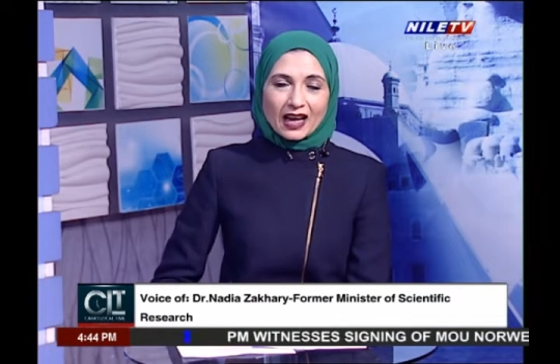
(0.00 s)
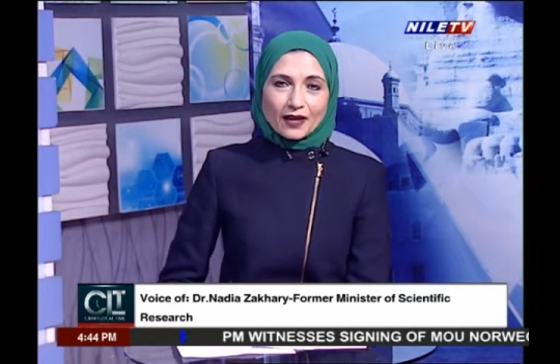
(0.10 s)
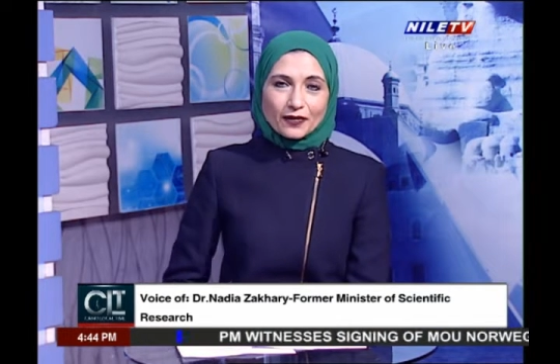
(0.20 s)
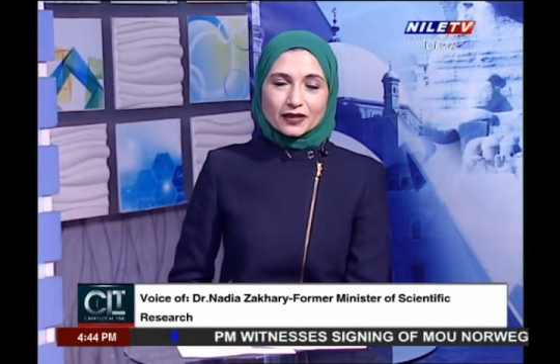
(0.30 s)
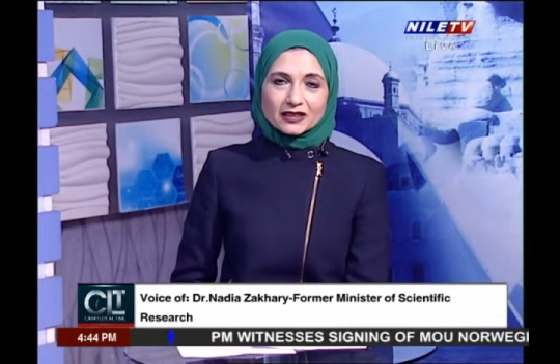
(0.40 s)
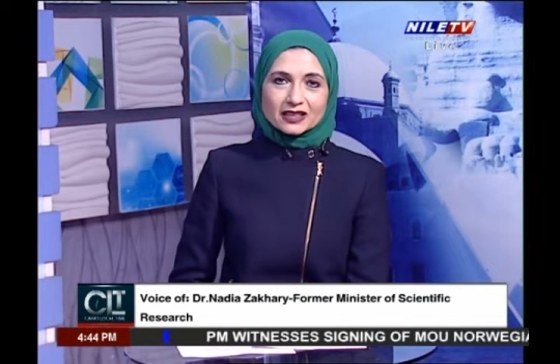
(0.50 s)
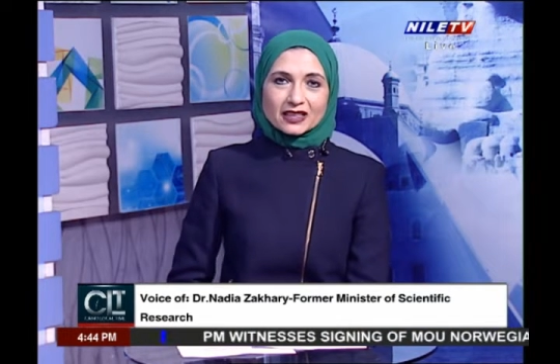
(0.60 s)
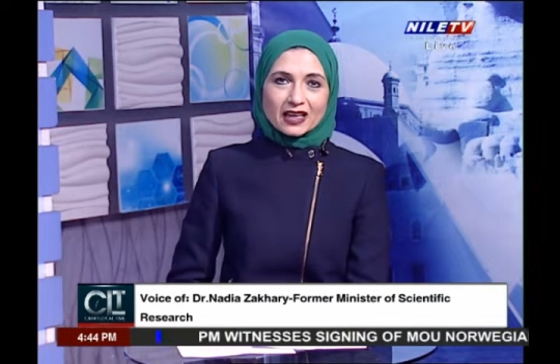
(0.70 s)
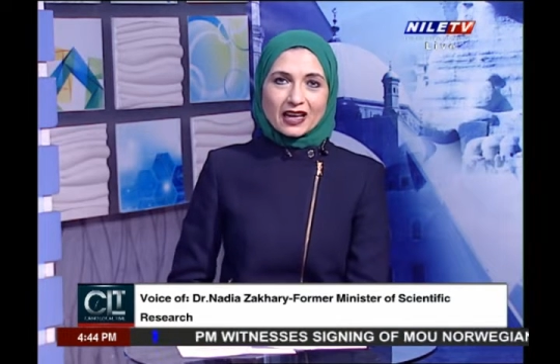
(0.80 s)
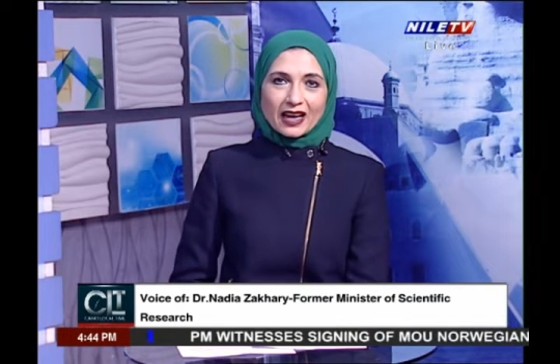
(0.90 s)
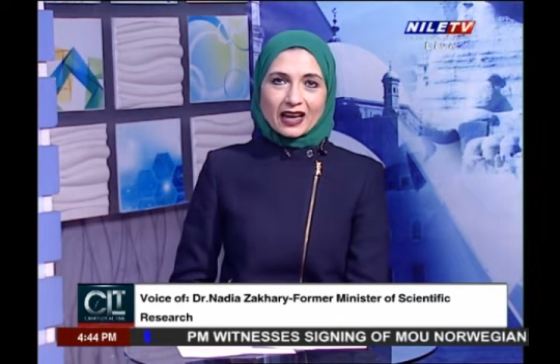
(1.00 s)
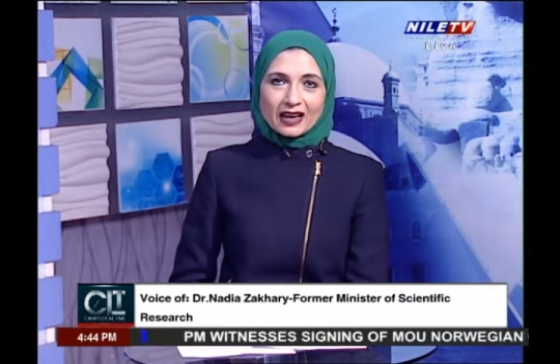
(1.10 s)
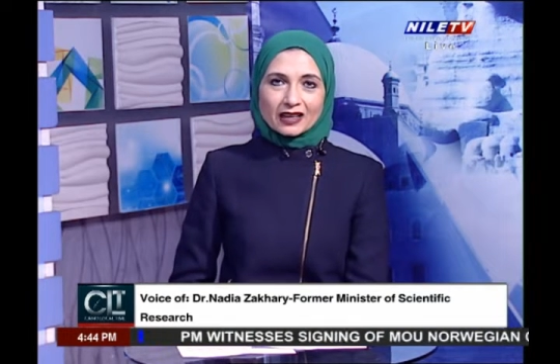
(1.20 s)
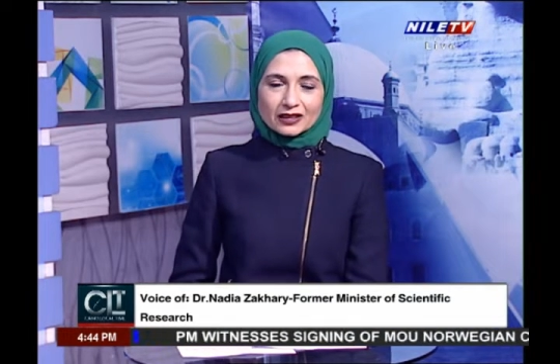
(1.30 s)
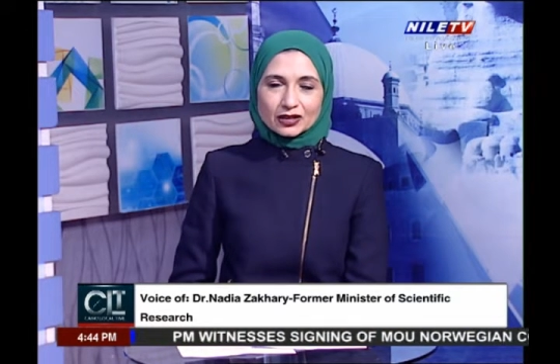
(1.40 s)
efforts uh,
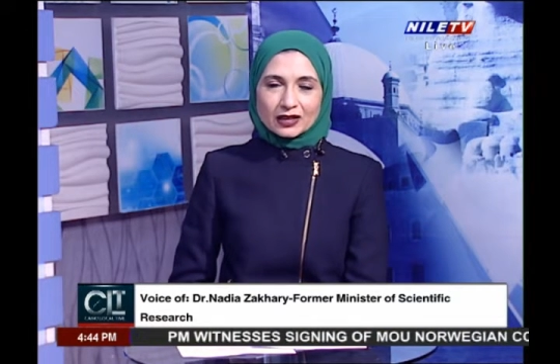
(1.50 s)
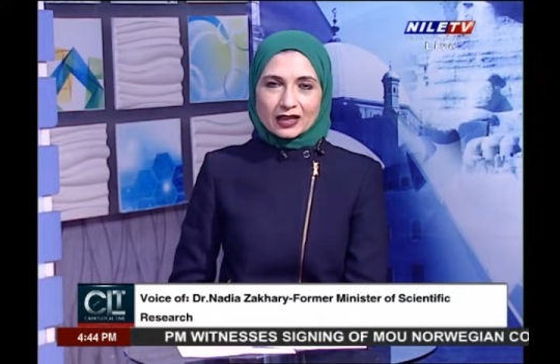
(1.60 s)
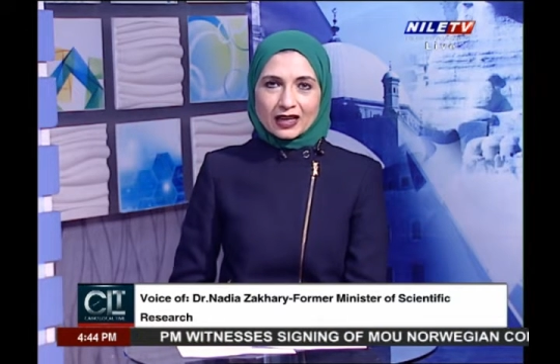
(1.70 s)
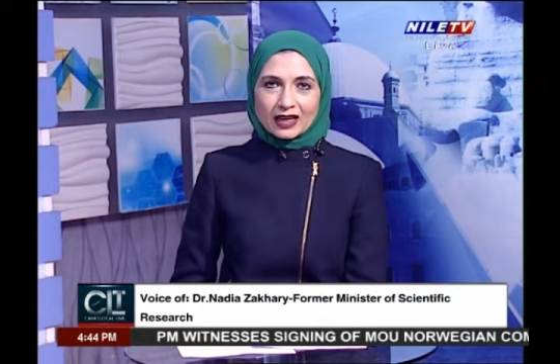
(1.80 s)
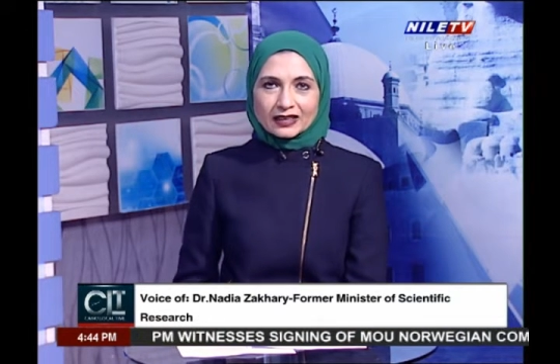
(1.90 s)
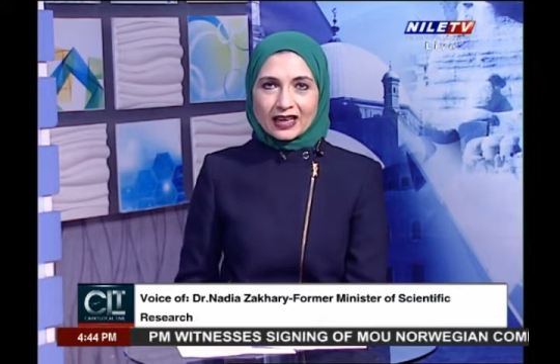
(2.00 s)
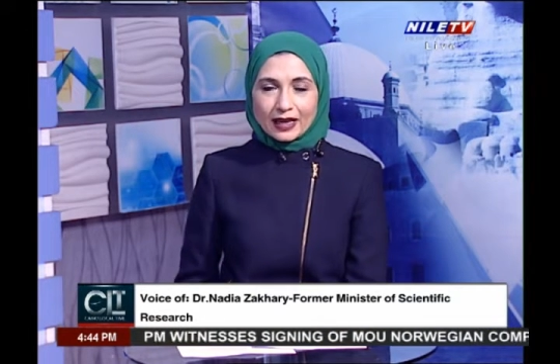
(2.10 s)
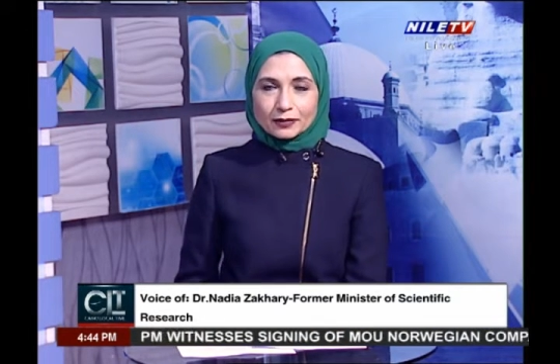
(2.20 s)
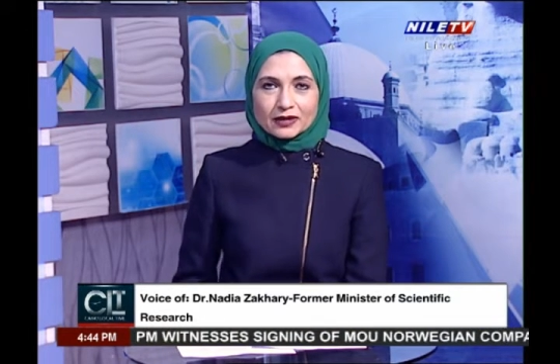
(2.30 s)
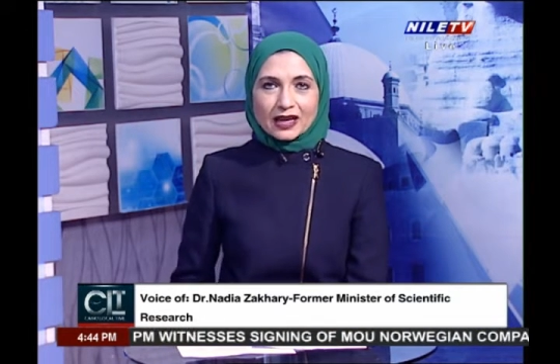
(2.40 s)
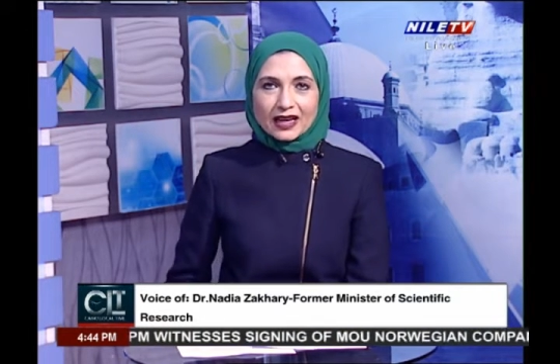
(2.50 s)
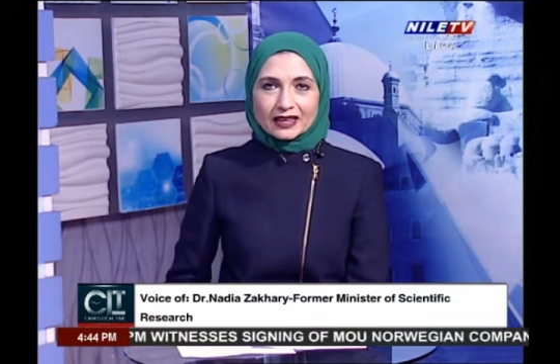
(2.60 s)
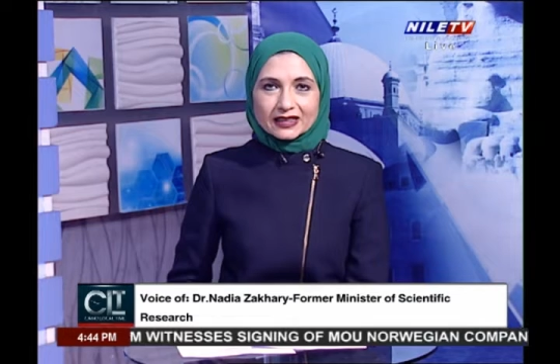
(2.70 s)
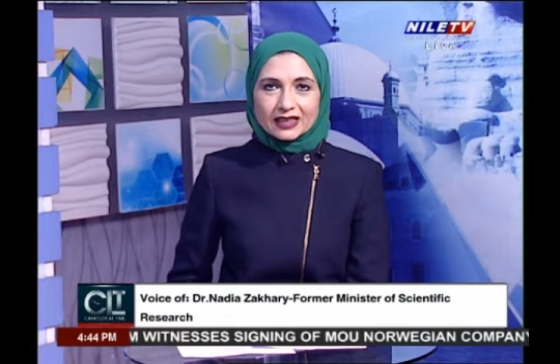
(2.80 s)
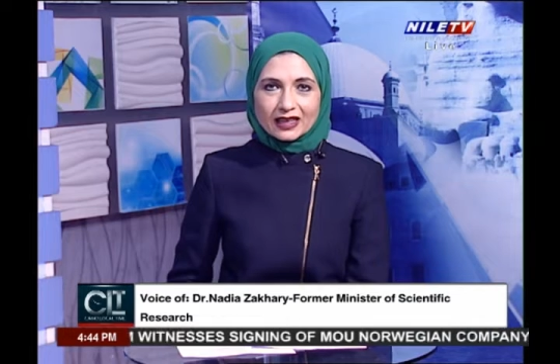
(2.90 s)
uh, that aim
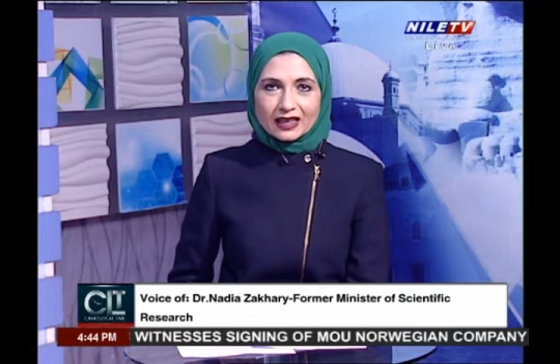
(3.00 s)
at